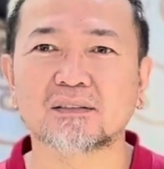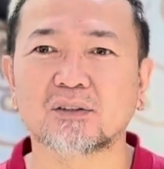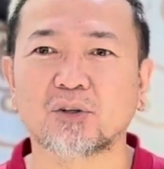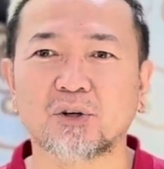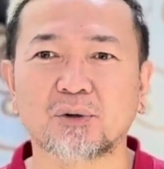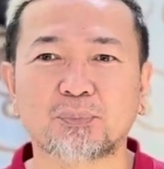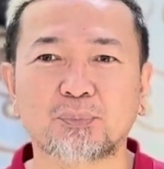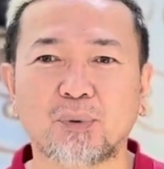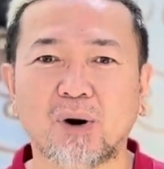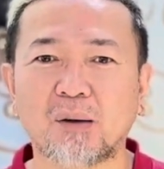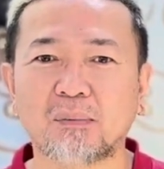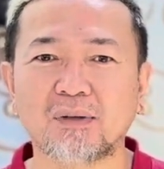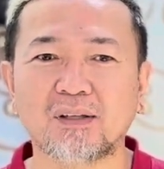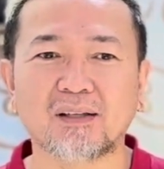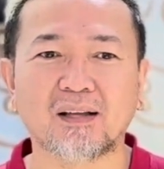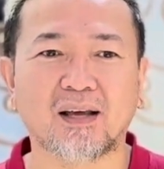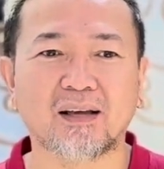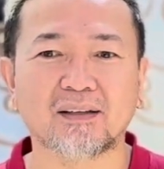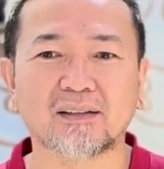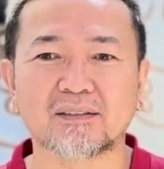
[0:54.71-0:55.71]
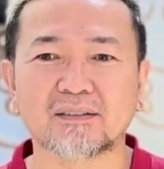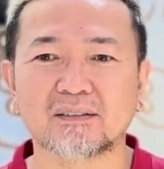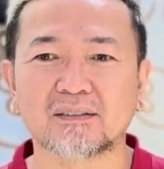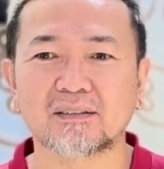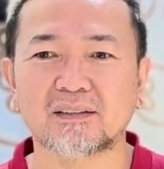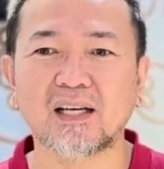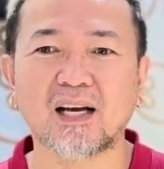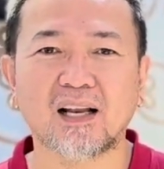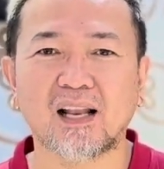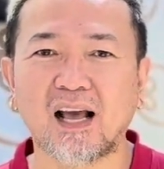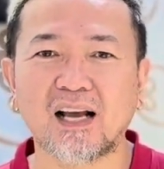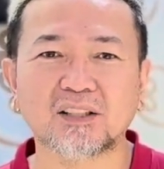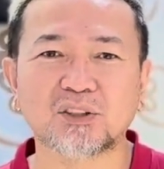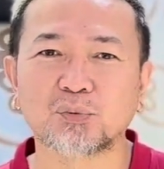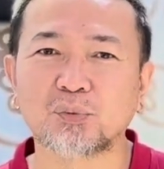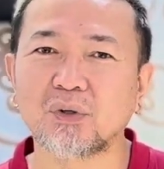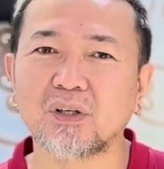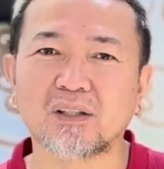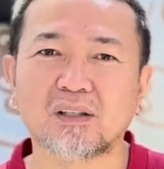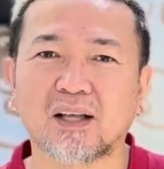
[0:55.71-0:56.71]
or probably like
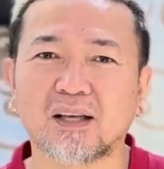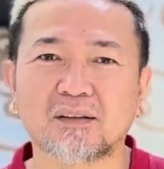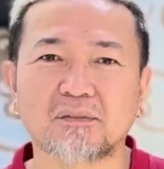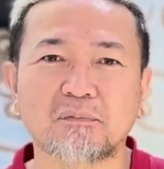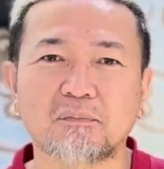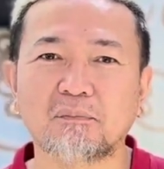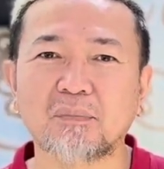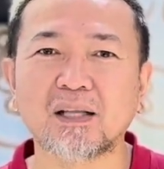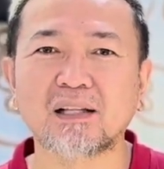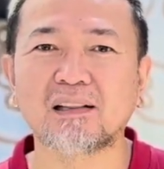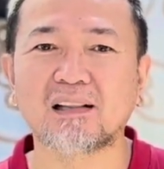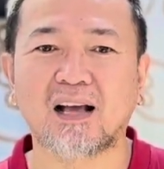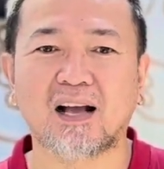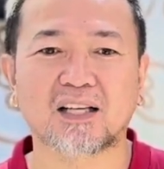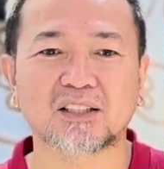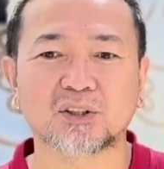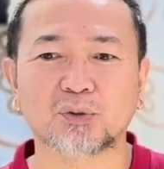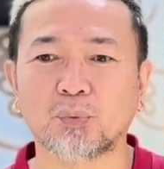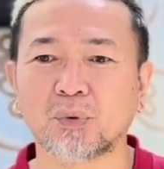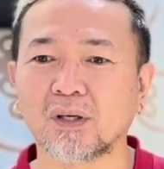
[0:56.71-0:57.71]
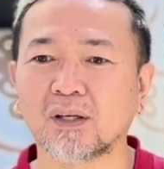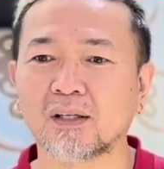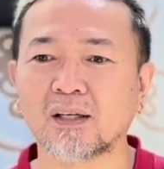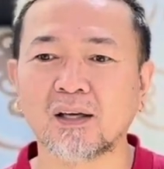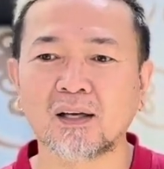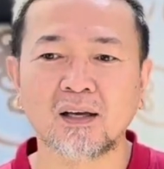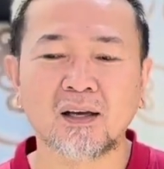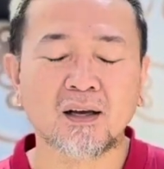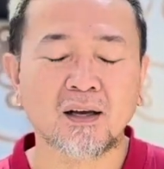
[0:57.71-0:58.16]
last week, like mid last week,